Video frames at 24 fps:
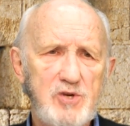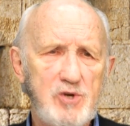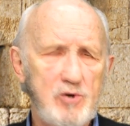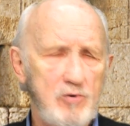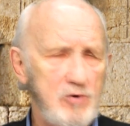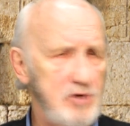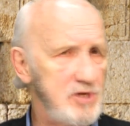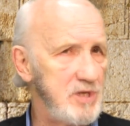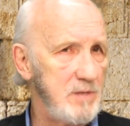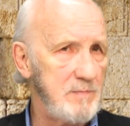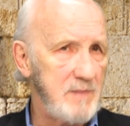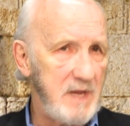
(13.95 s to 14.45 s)

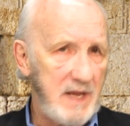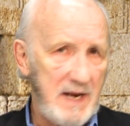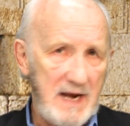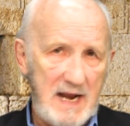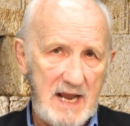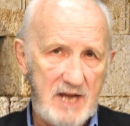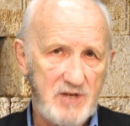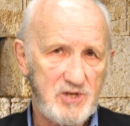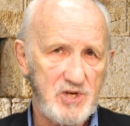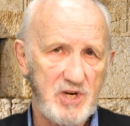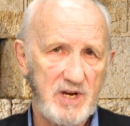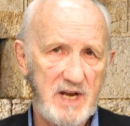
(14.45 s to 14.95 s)
Jerusalem
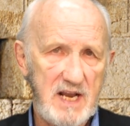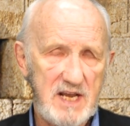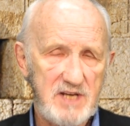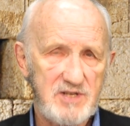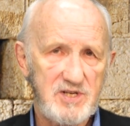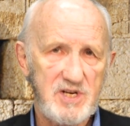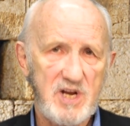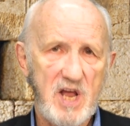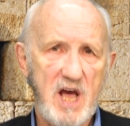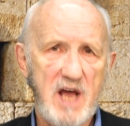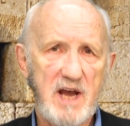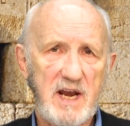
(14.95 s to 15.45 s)
Connection
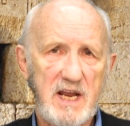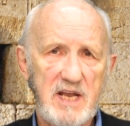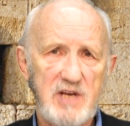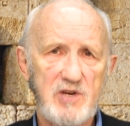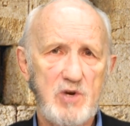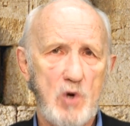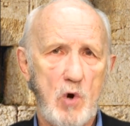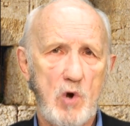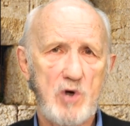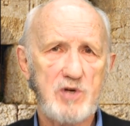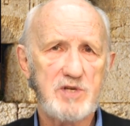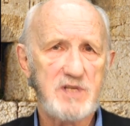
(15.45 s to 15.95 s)
has not
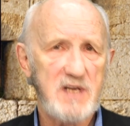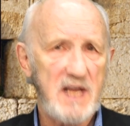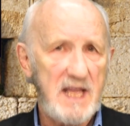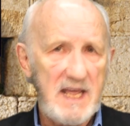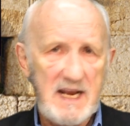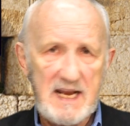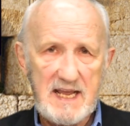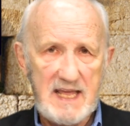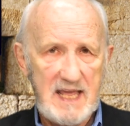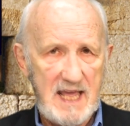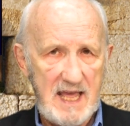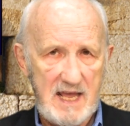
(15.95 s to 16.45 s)
endorsed
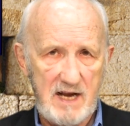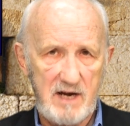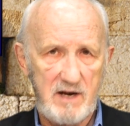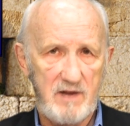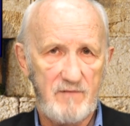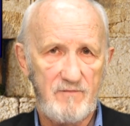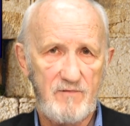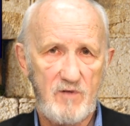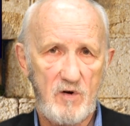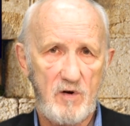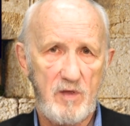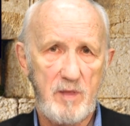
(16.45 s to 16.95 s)
any
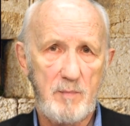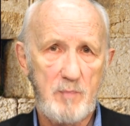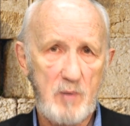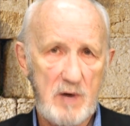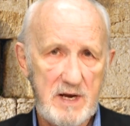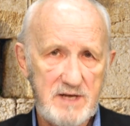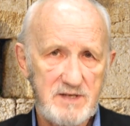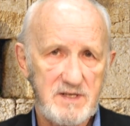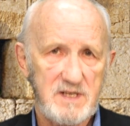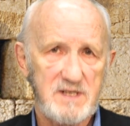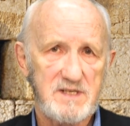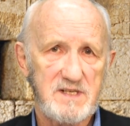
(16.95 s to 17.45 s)
candidate for the
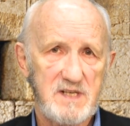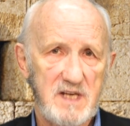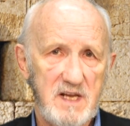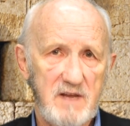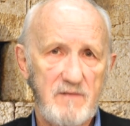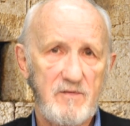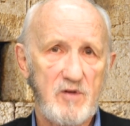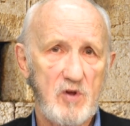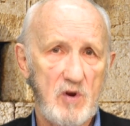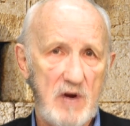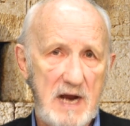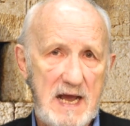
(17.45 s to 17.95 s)
presidency
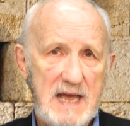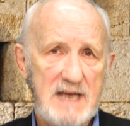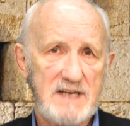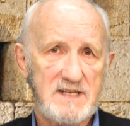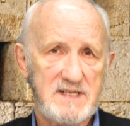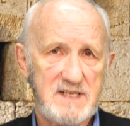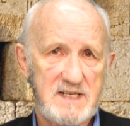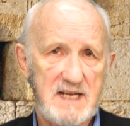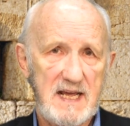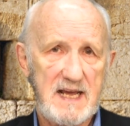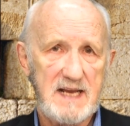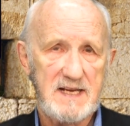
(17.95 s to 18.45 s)
of the United
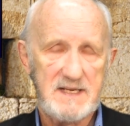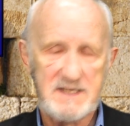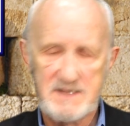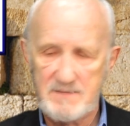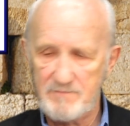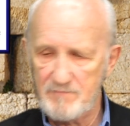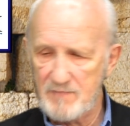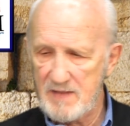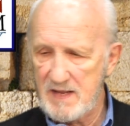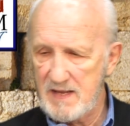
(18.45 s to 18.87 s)
States.